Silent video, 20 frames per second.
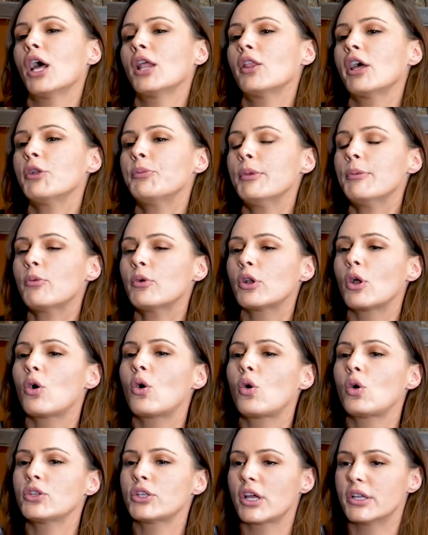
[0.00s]
A lot of people want to
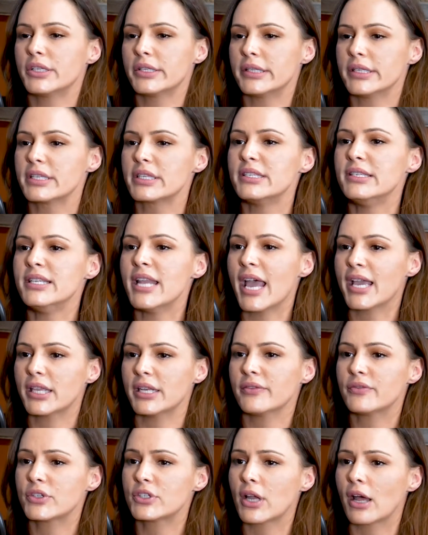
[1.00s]
hold on to this
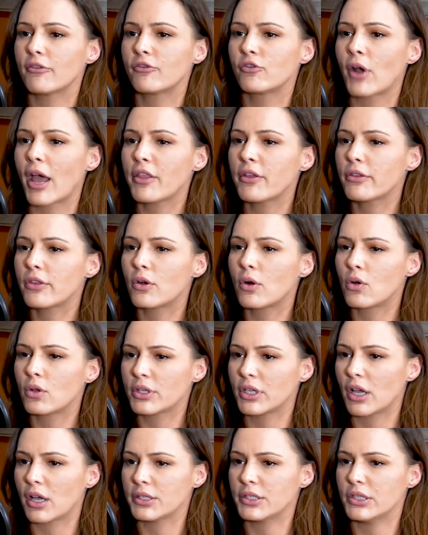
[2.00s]
negative stuff rather than
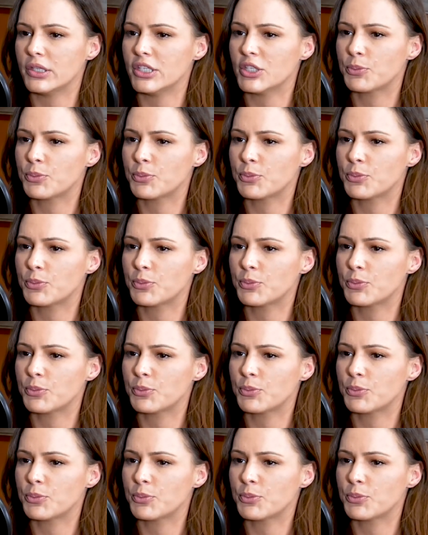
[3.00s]
holding on to these